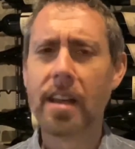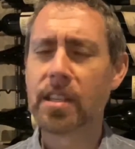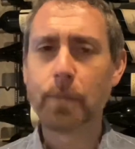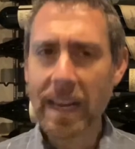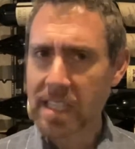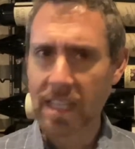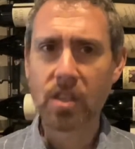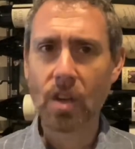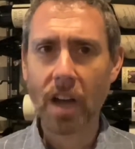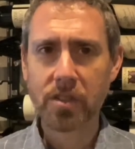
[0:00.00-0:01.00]
Spicy
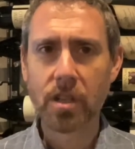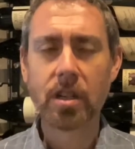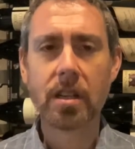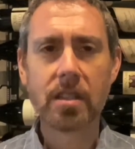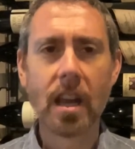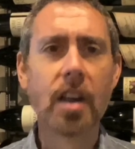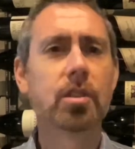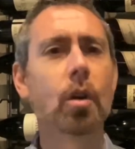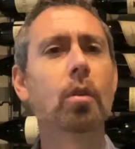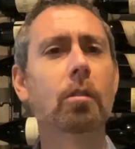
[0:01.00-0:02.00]
sausages.
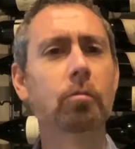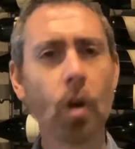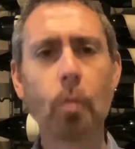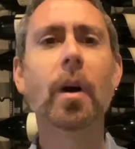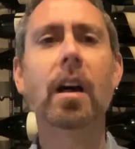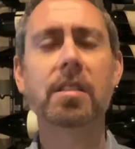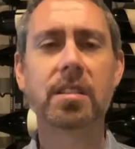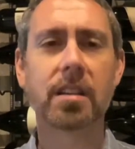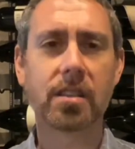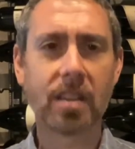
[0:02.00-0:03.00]
So
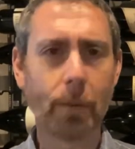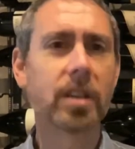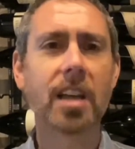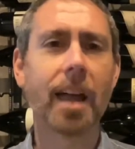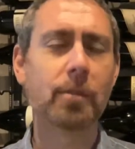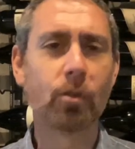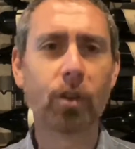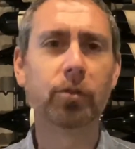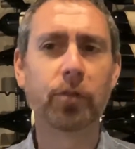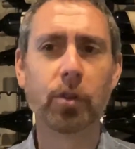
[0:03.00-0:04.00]
robust summertime
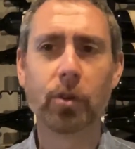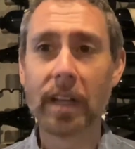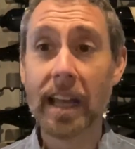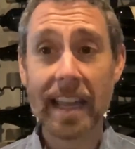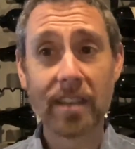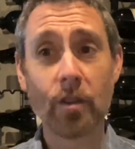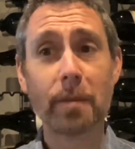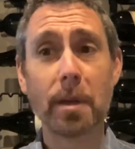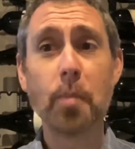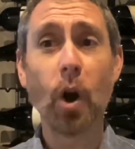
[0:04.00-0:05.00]
grilled food is going to
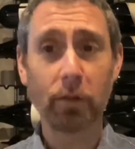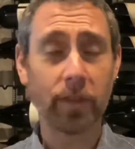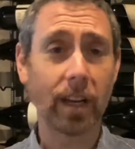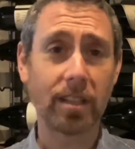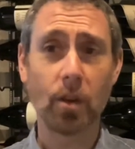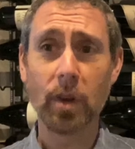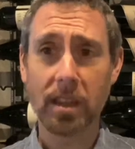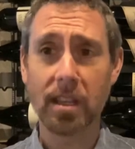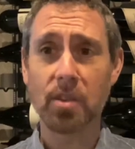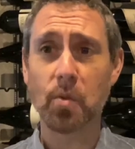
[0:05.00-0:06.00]
be perfect with
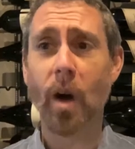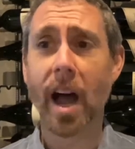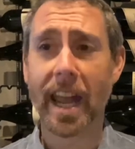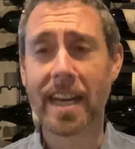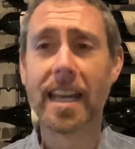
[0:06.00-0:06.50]
this wine.